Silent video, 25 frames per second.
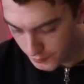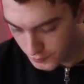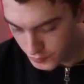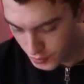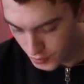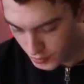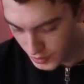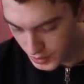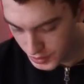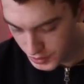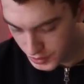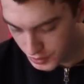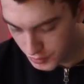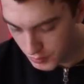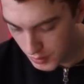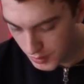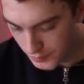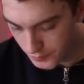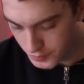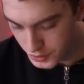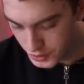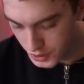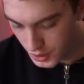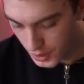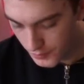connection you have
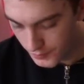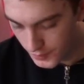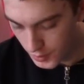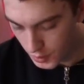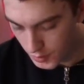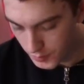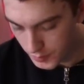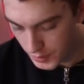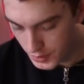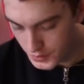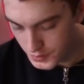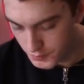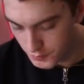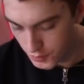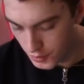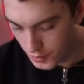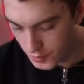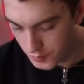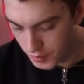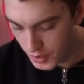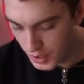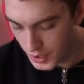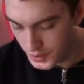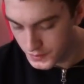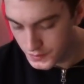with Charvel in comparison with other
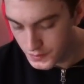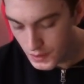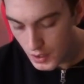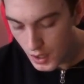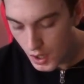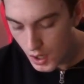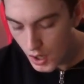brands?